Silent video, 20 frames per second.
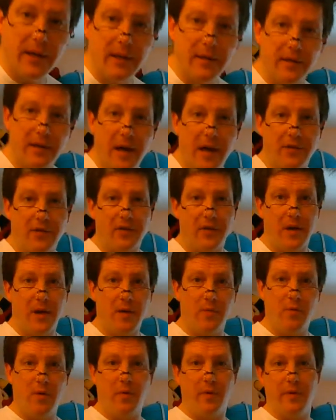last
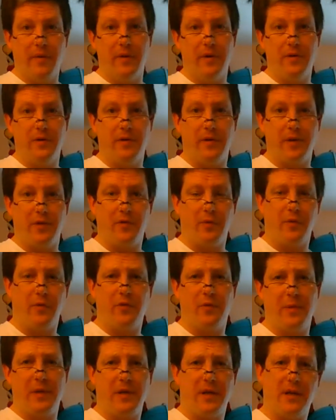time what we were doing is we were
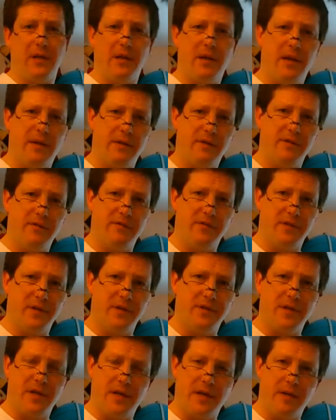spending a lot of
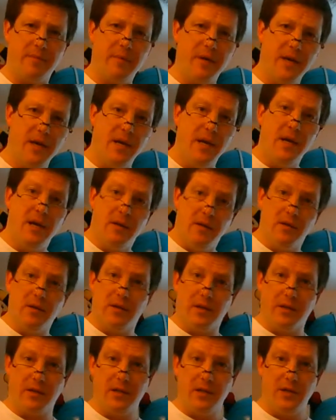time
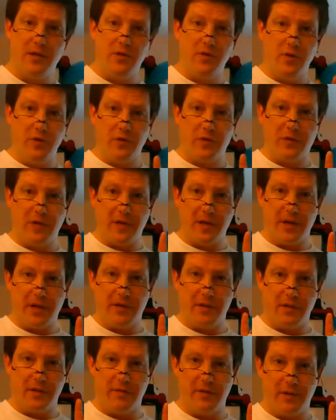getting you used to the
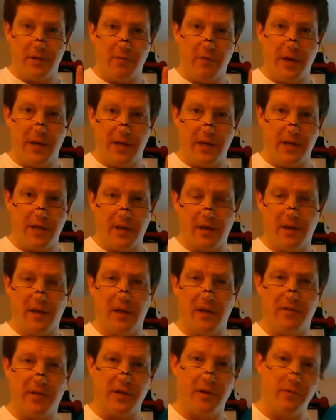idea of the right hand and the
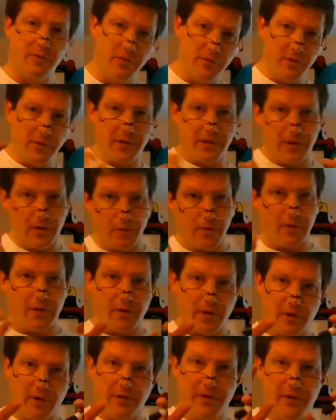left hand rule, you know, what are
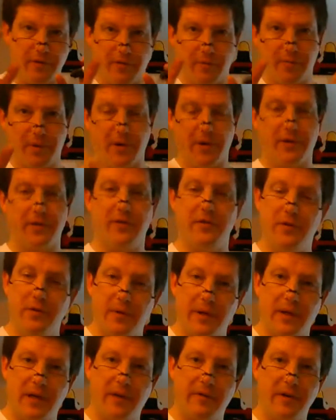all the different parts
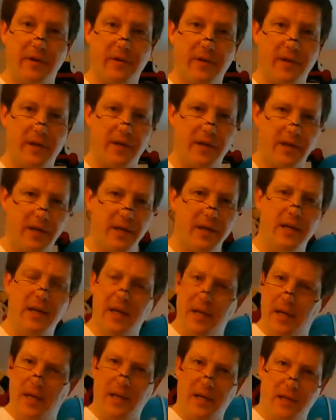doing and everything,
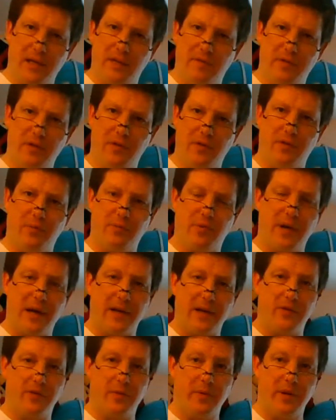and giving you some
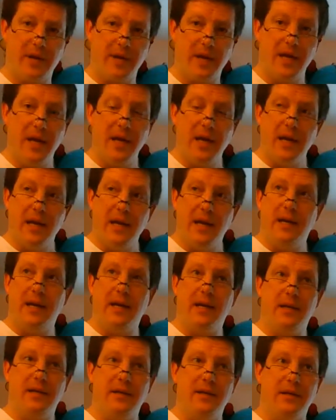practice with that.
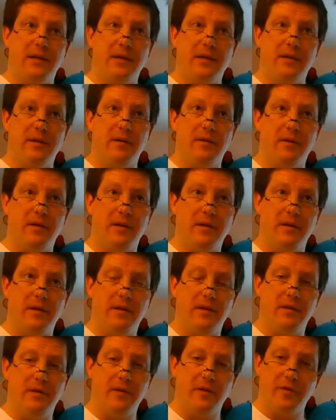And
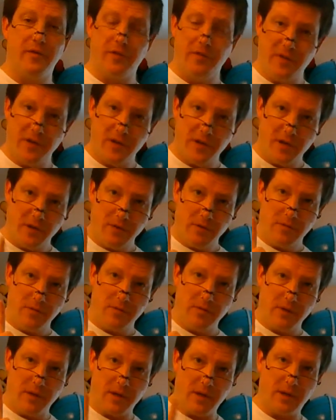there's a video
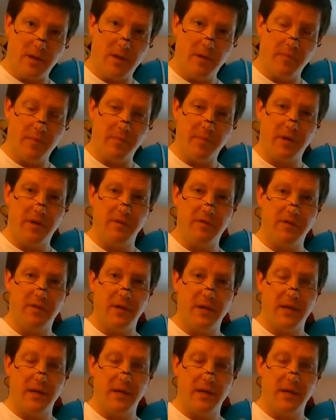up above